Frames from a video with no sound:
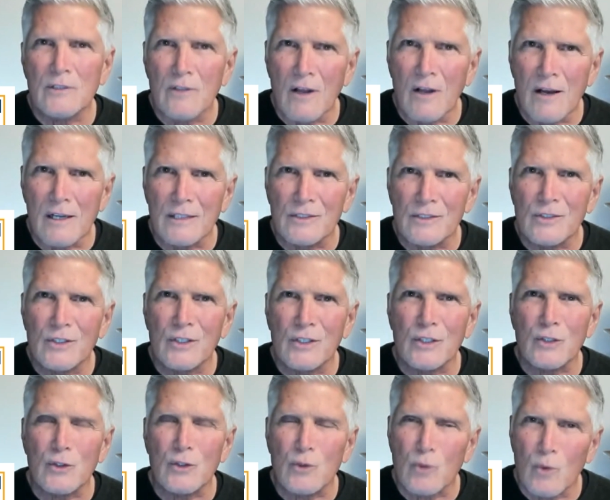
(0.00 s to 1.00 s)
laws to
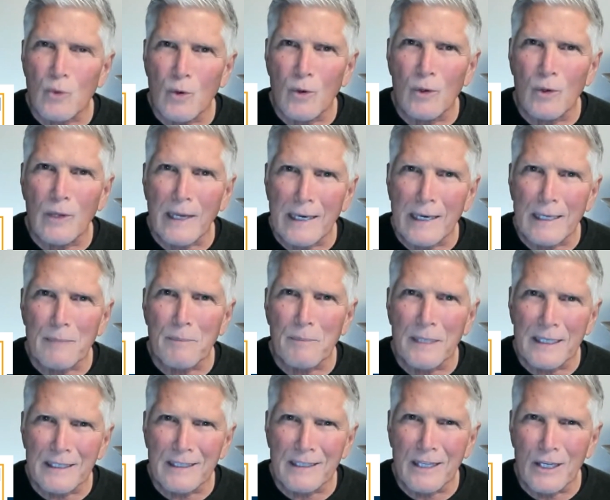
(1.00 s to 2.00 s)
control
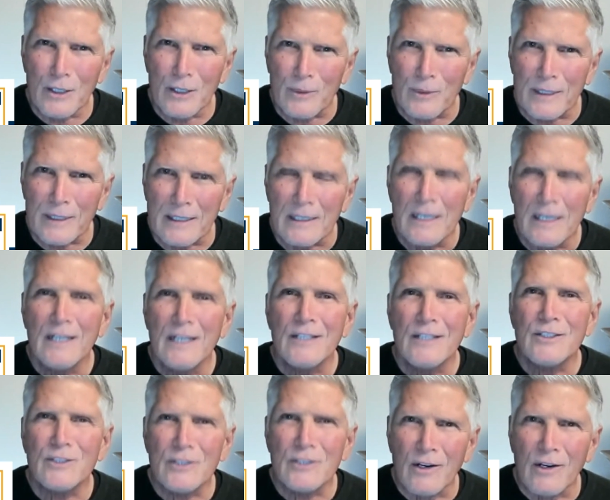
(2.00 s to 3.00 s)
anti-money laundering
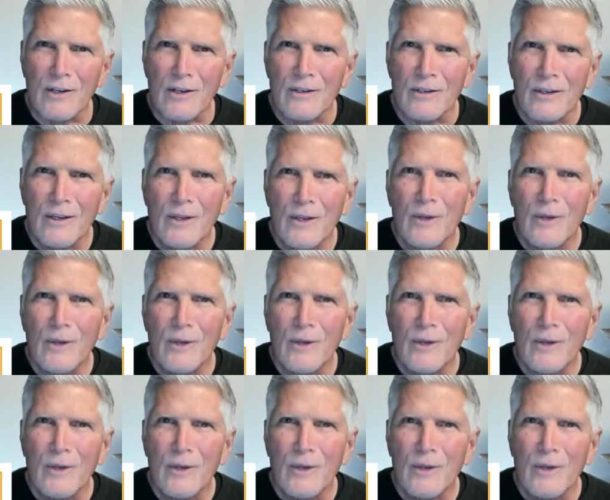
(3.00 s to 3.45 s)
start